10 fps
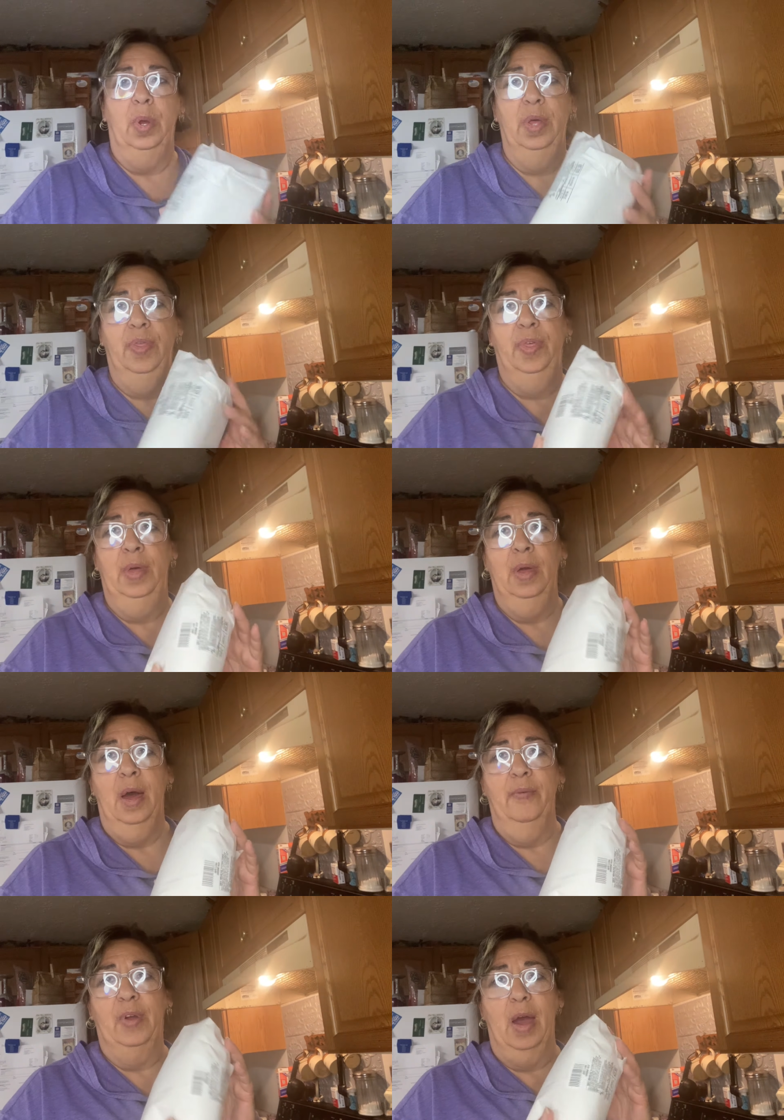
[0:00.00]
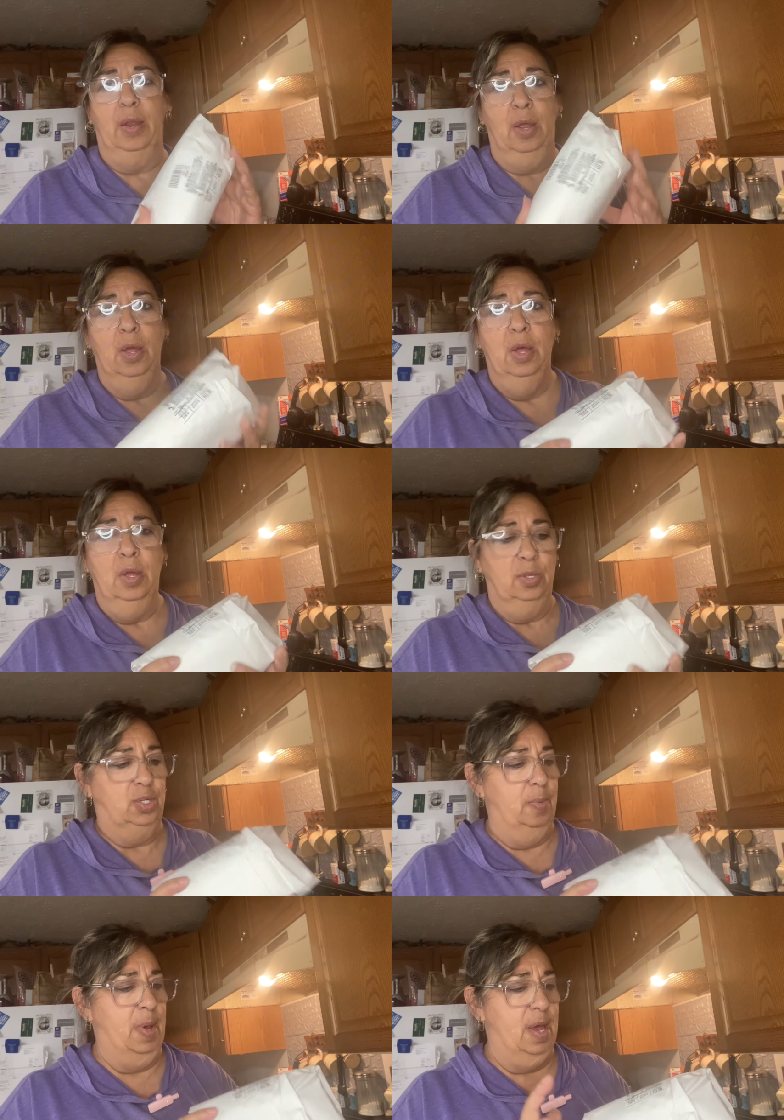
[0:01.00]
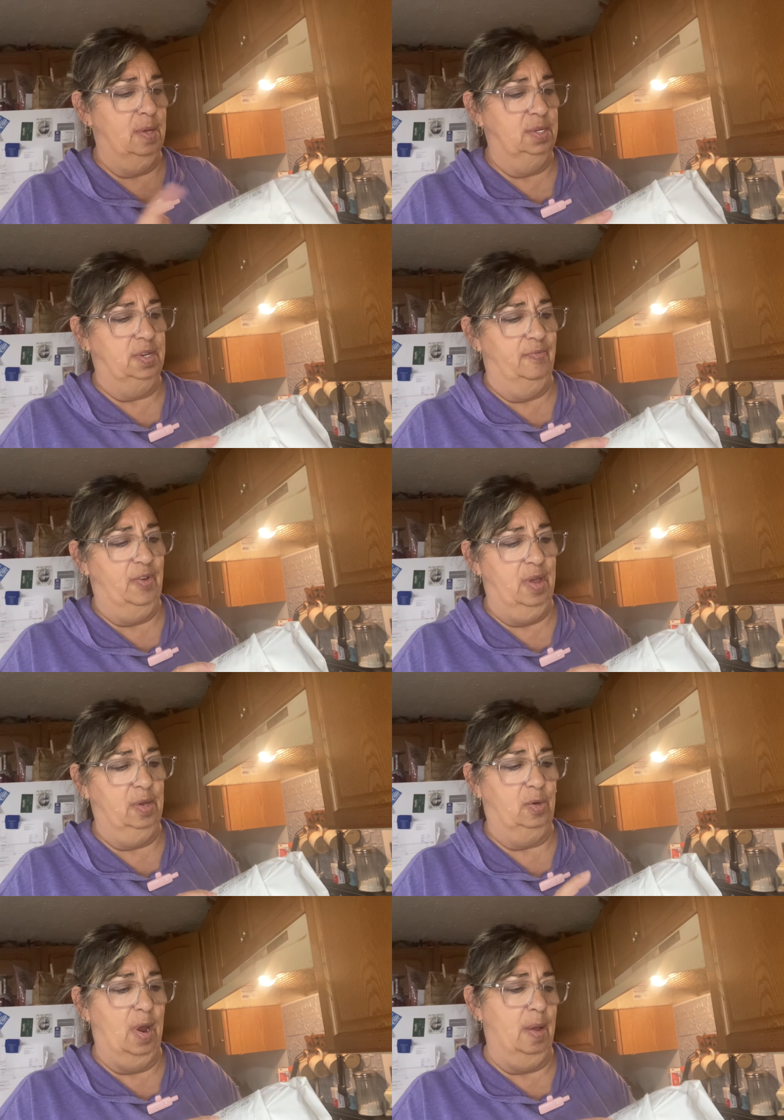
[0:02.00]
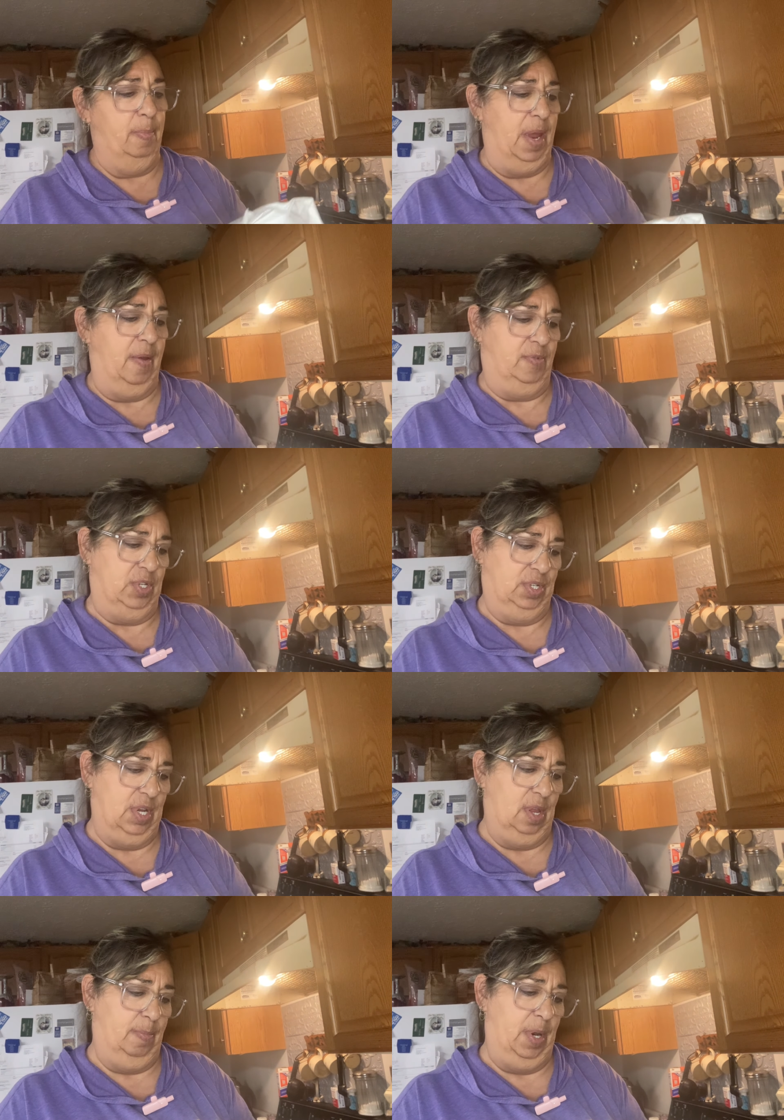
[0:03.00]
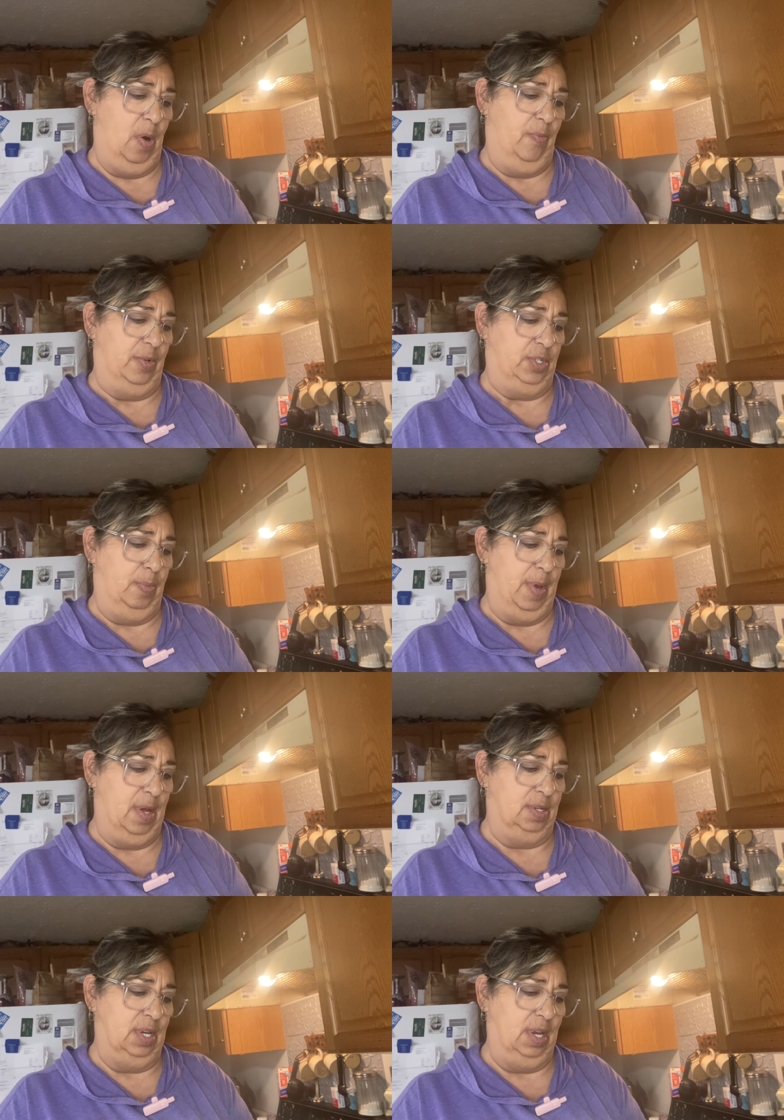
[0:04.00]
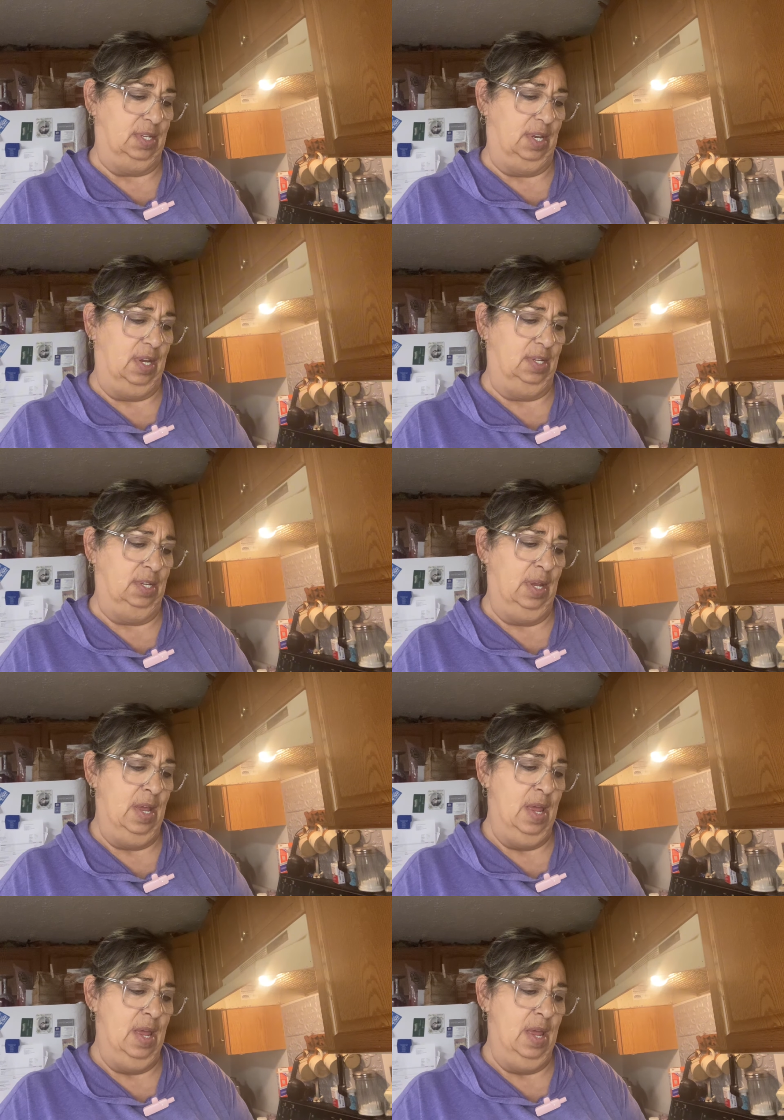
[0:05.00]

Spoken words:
with, I've got 2 pounds of ground beef, just a little bit over 2 pounds, I guess it is.